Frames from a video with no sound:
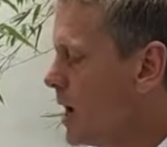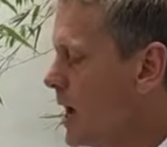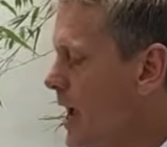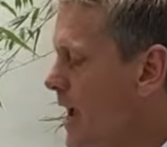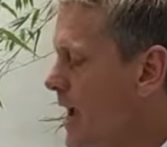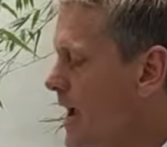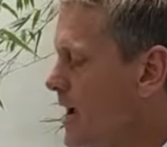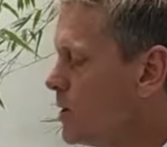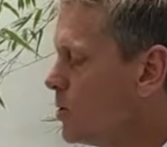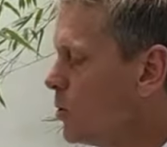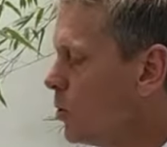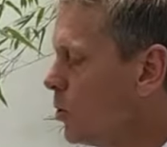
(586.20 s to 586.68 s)

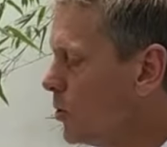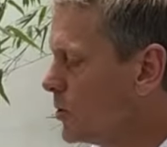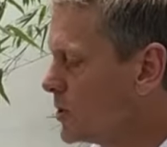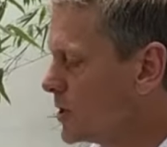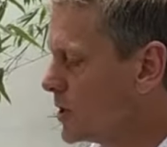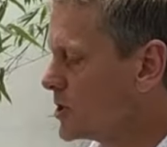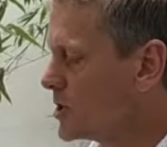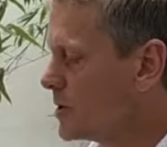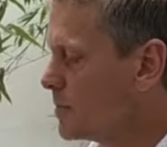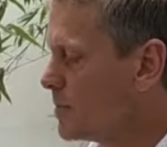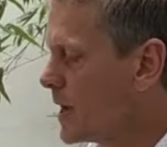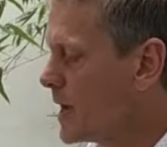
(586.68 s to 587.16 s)
in order
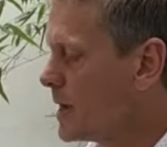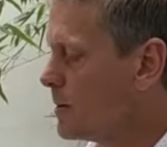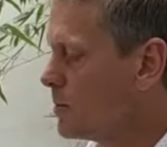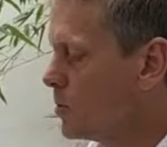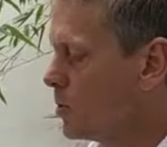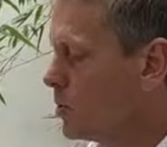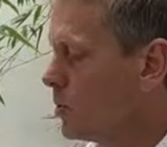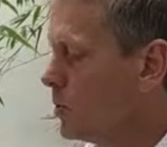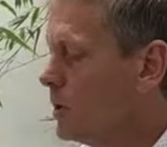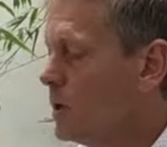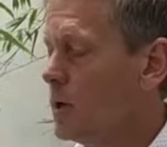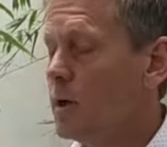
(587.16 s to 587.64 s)
to be able
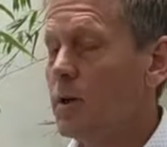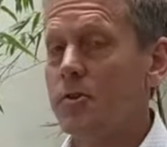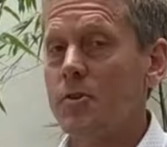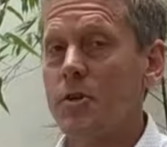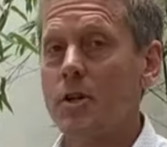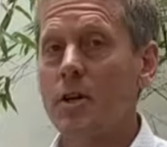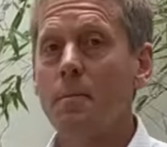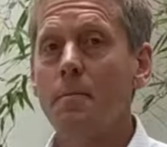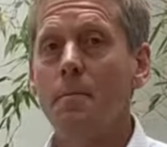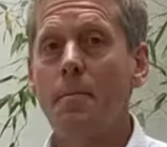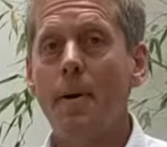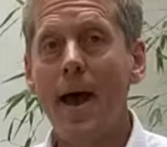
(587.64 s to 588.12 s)
to
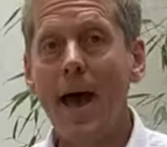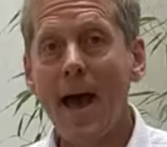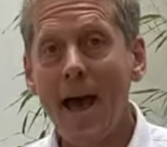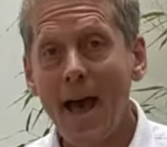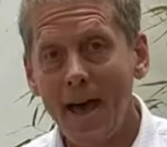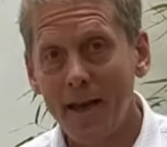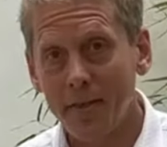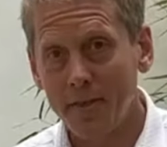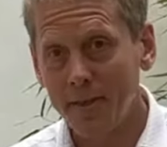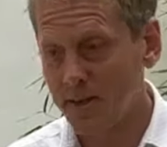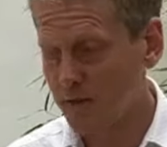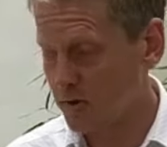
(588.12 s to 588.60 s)
compare
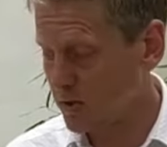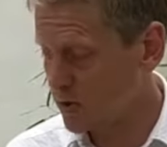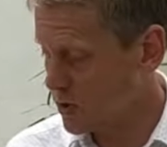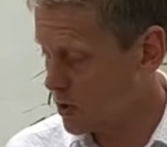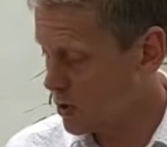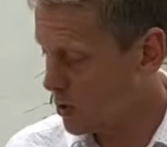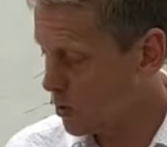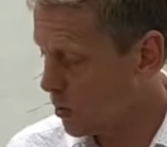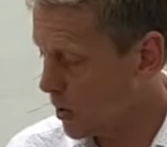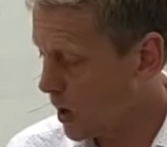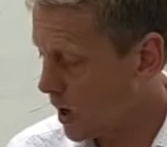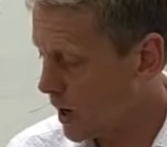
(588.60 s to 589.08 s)
these two
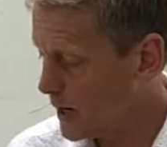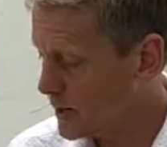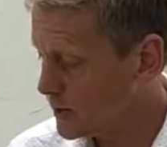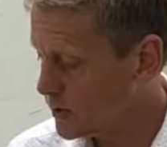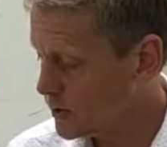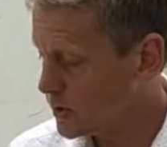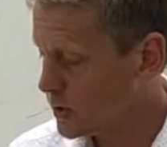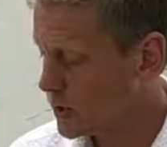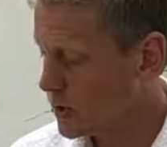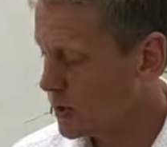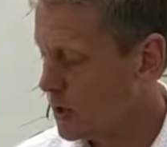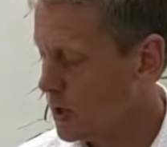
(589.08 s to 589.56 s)

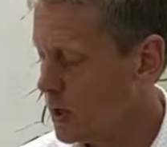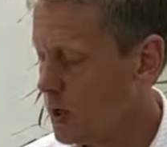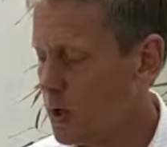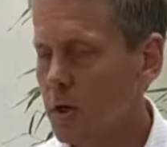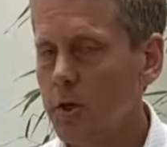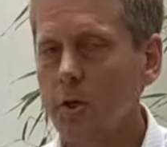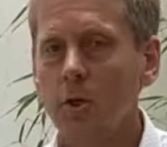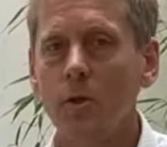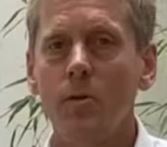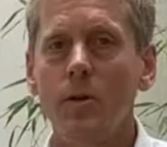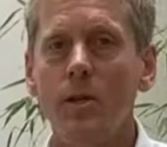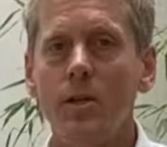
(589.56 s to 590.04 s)
wines,
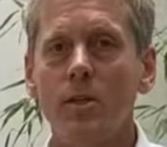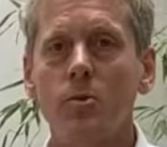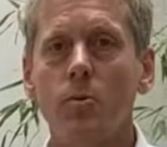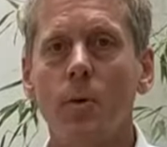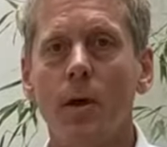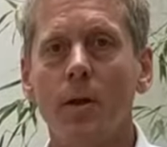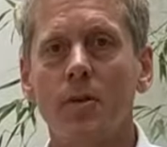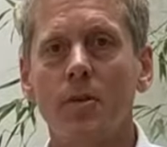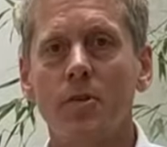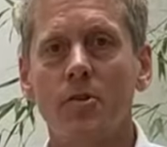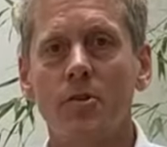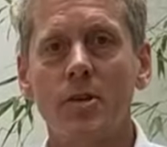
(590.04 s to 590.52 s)
you need to
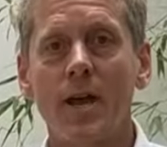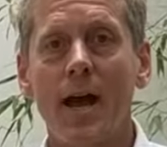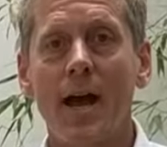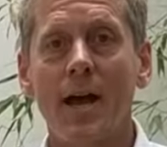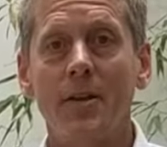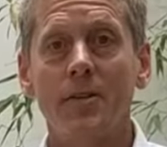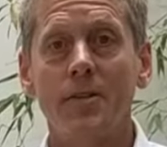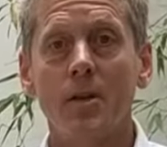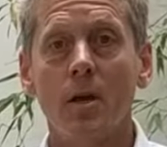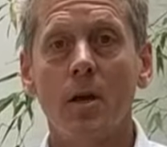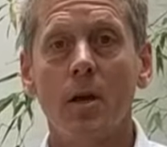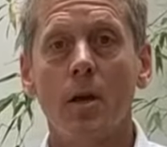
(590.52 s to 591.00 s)

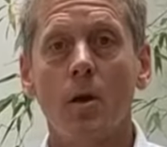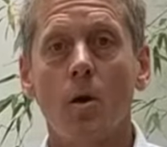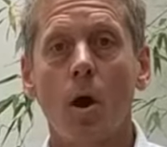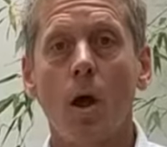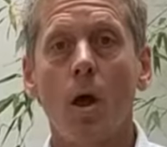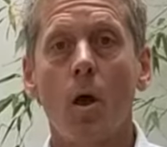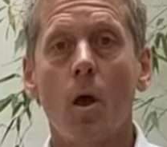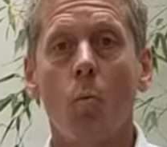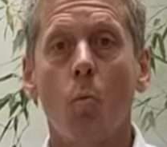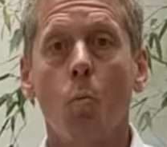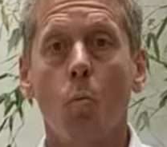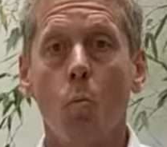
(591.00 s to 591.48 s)
understand
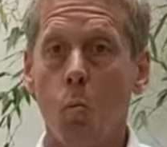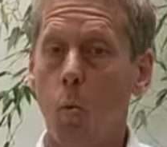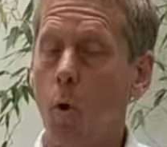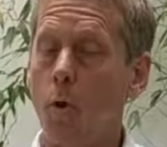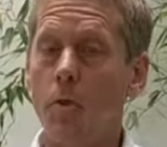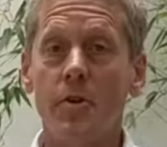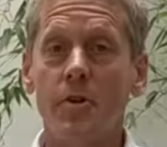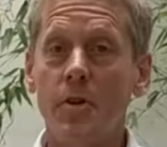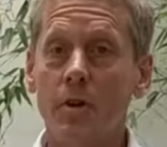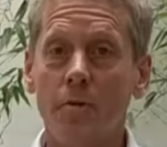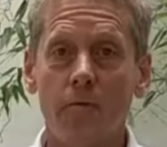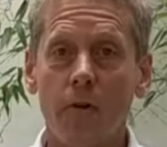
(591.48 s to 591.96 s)
what the
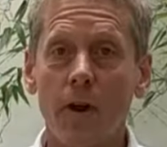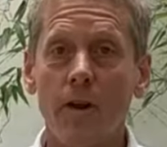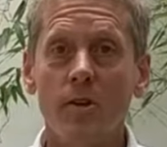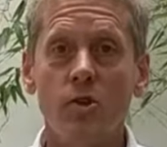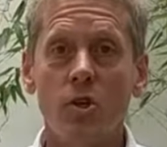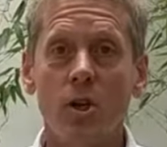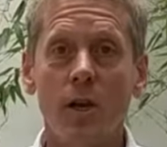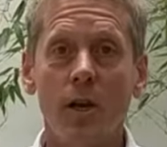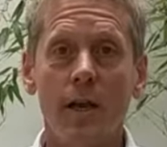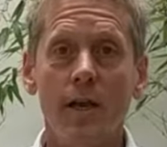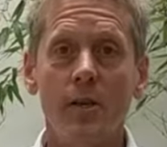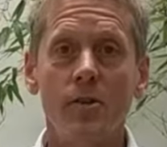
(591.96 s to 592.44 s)

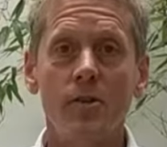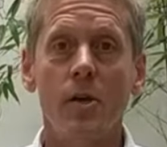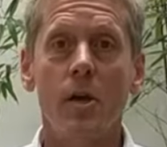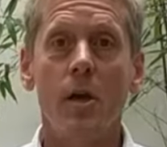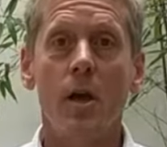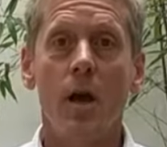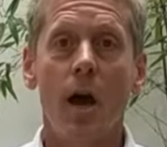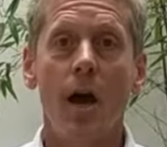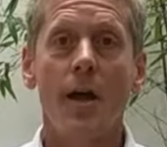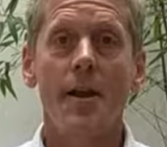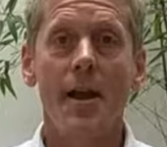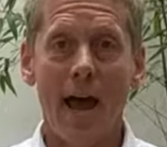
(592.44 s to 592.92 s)
differential is
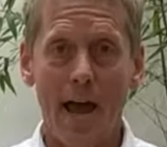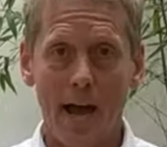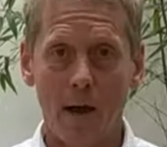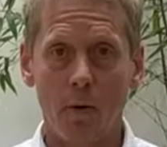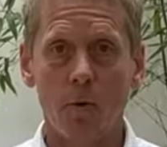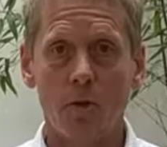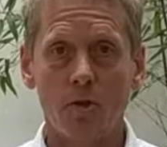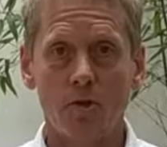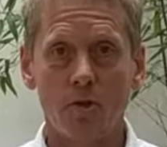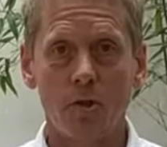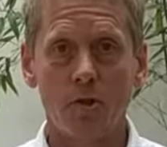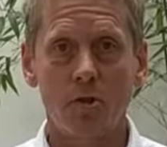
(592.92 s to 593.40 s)
and how
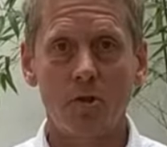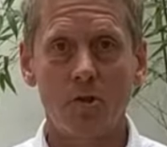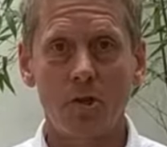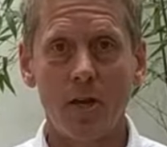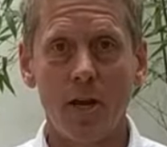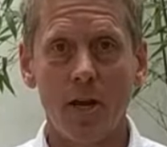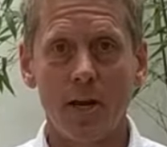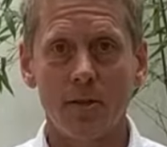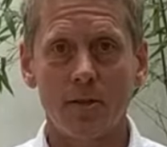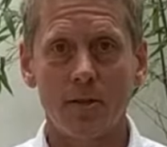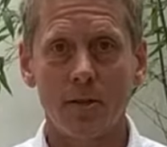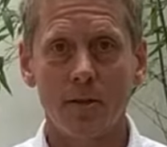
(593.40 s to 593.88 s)
it should
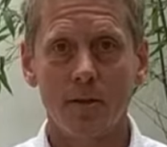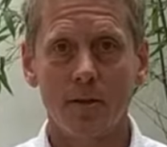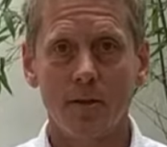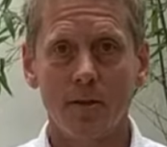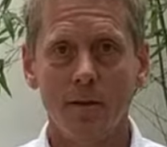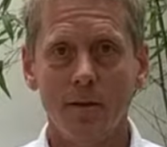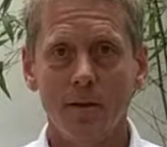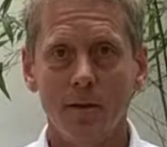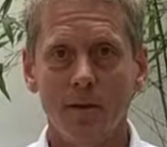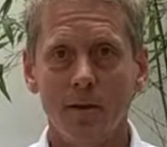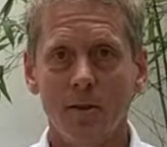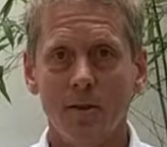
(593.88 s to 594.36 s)
sit.
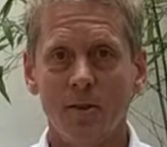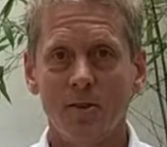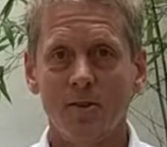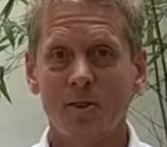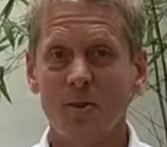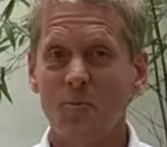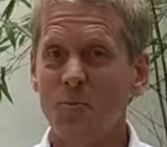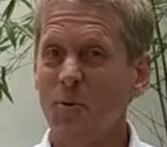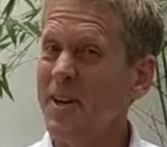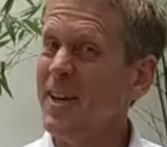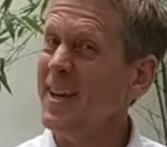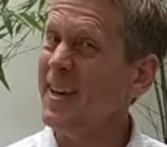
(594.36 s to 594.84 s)
So
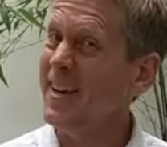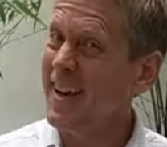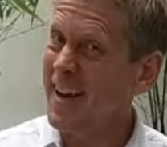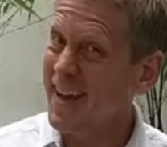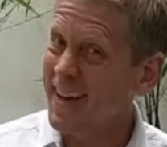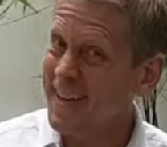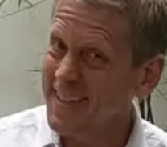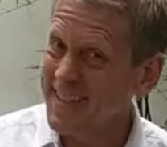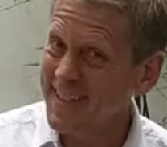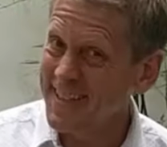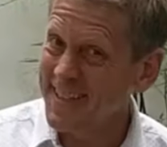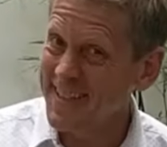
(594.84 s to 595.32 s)
what are you
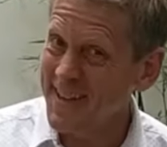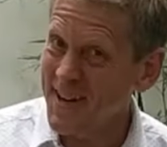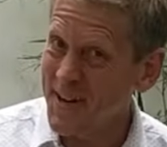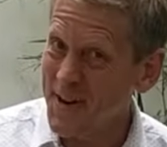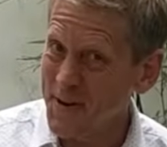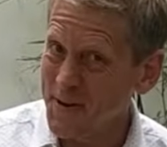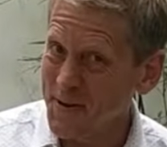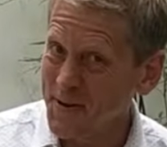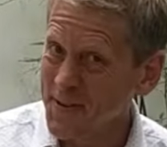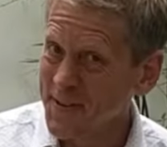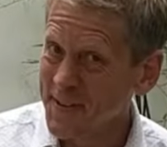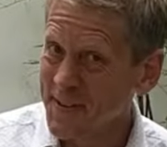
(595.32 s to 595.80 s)
going to do?
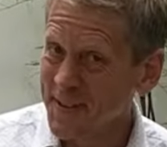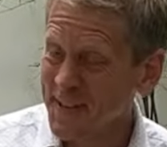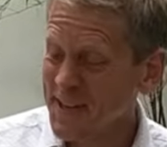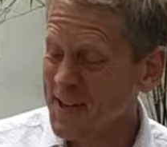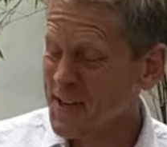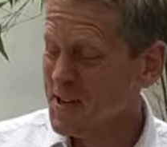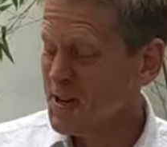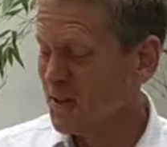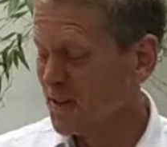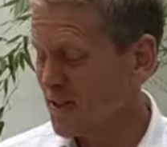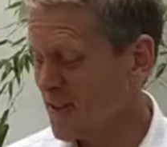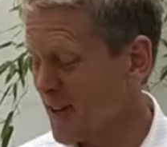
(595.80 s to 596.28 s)

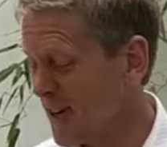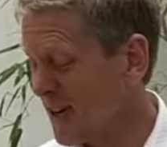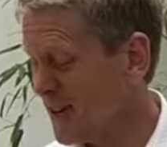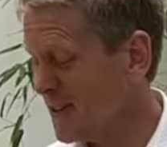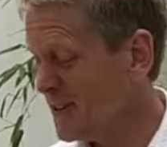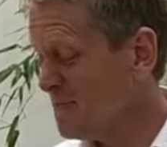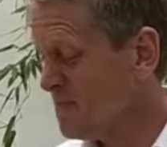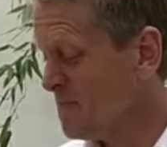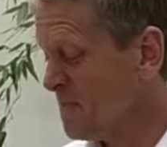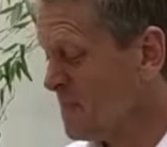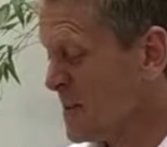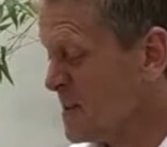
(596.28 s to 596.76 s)
So
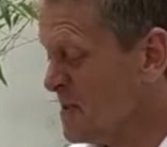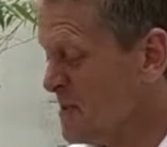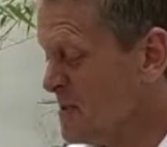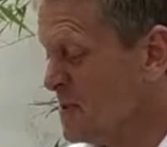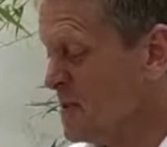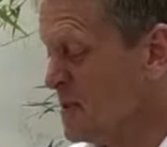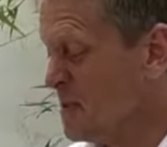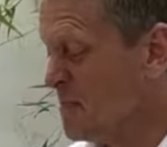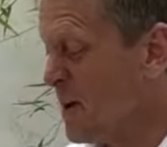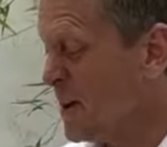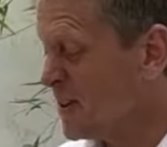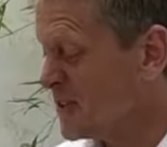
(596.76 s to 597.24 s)

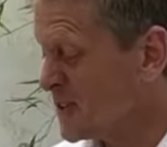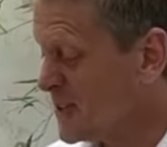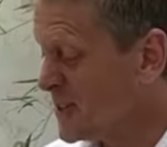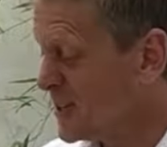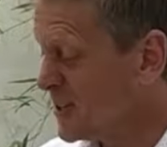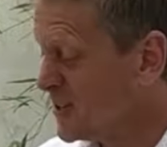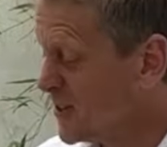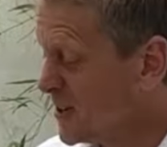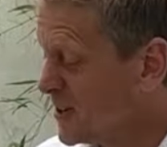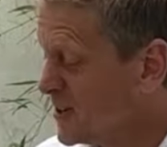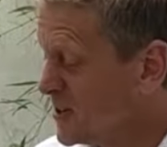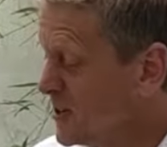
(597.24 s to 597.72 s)
the best thing you
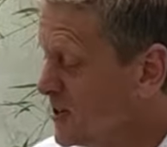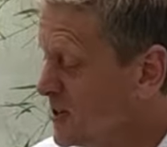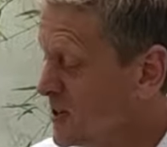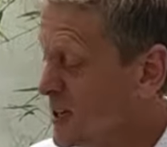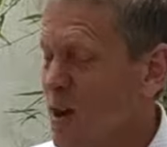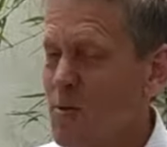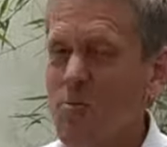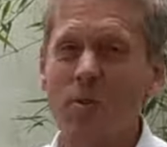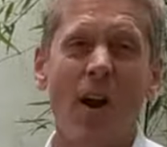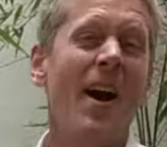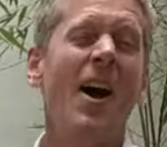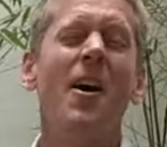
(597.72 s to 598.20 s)
can do is go,
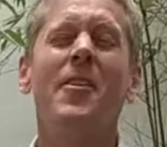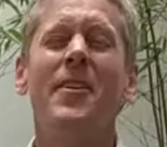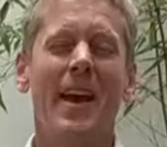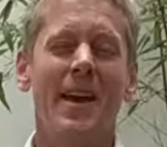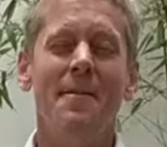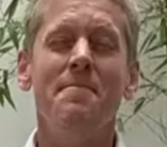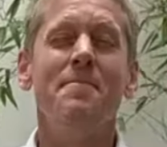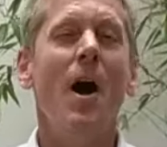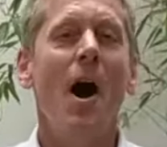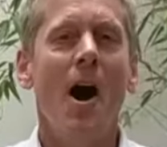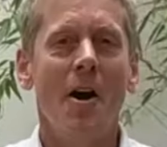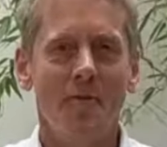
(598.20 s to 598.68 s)
right, okay,
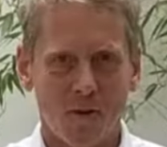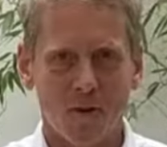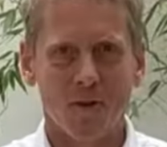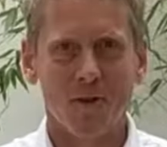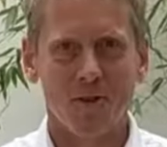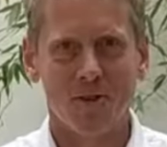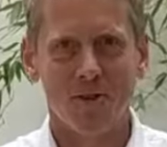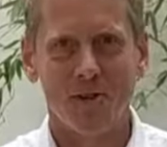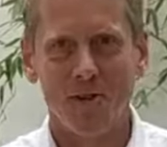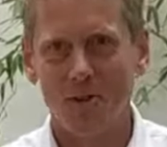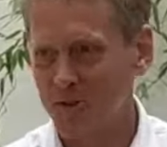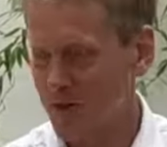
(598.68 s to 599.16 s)
I've got a
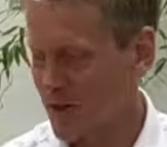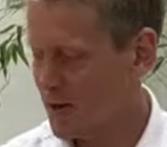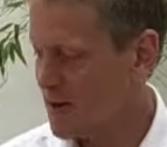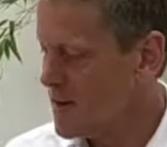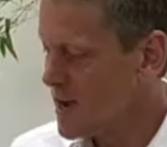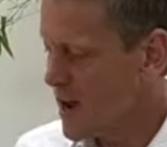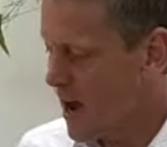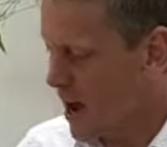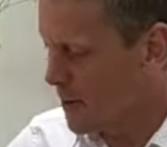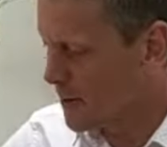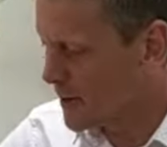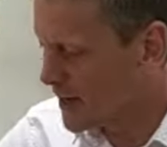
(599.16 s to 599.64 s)
solution.
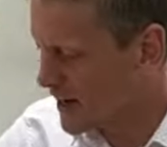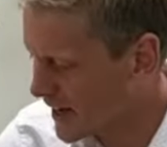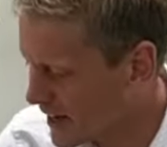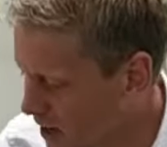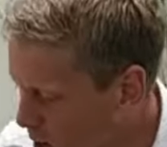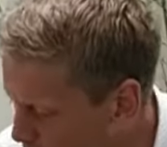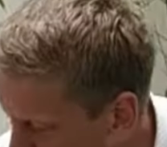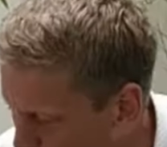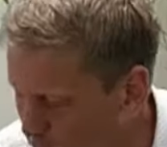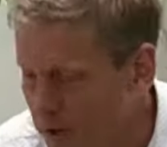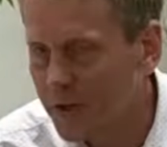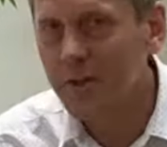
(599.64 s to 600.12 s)
I'm going to get all the